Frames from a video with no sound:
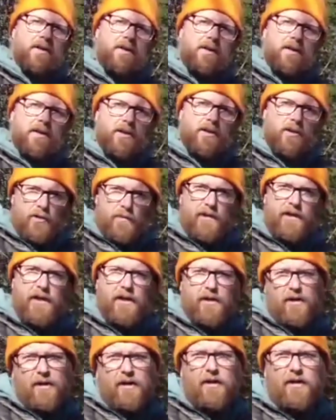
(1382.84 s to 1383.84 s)
in an urban
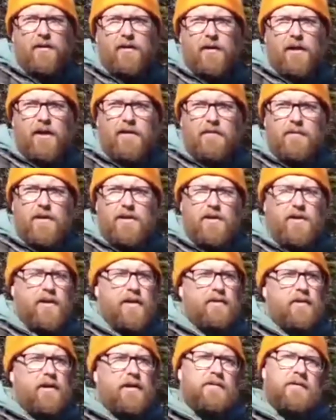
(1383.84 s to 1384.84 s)
area that don't have a
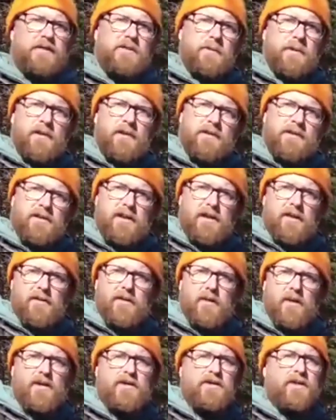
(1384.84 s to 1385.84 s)
lot of experience in the
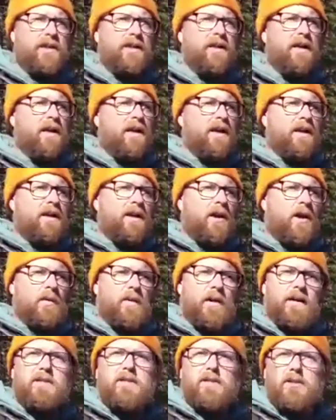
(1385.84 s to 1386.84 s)
outdoors and are
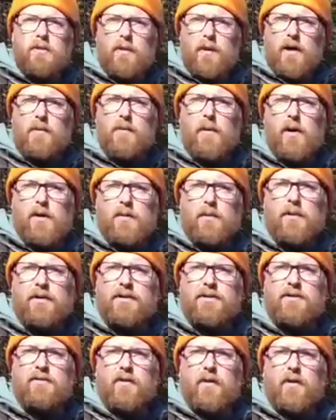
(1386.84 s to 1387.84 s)
rescued by our park
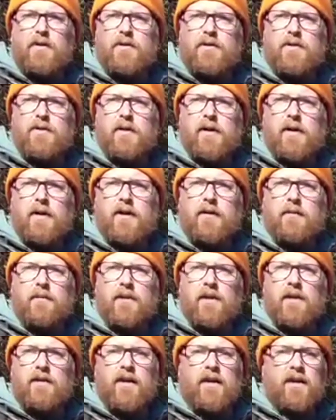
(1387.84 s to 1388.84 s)
police force.
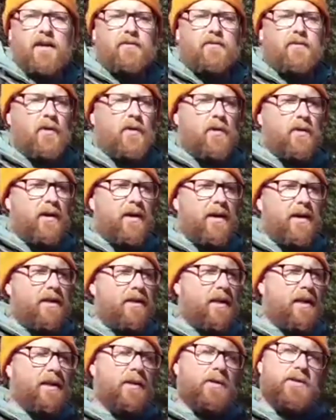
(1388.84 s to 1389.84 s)
That they get further in,
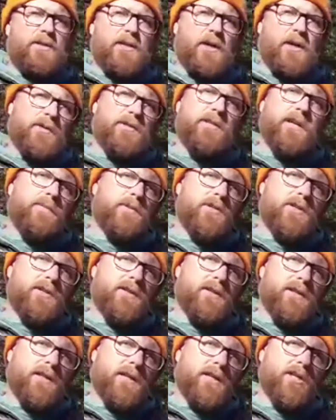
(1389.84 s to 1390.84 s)
they lose cell reception
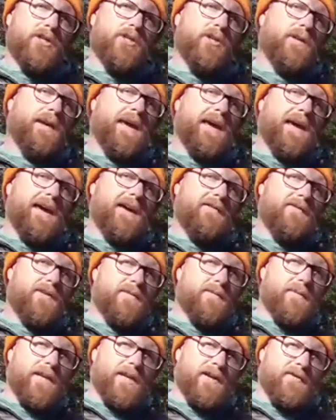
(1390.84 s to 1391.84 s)
that they usually have, and
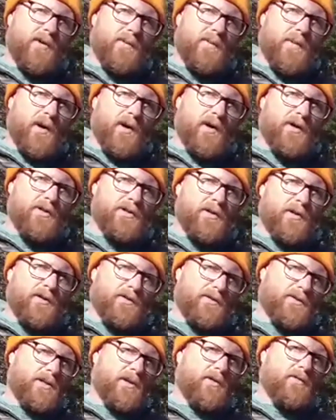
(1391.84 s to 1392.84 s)
many of our parks are
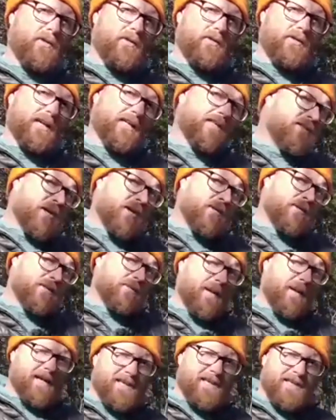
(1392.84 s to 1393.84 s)
cell phone dead zones
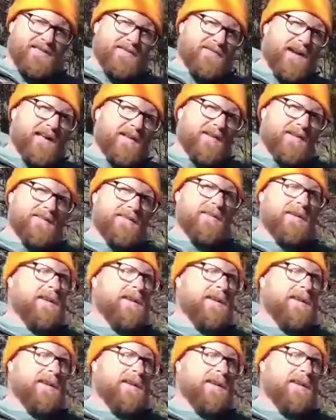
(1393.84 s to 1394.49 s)
back in these valleys.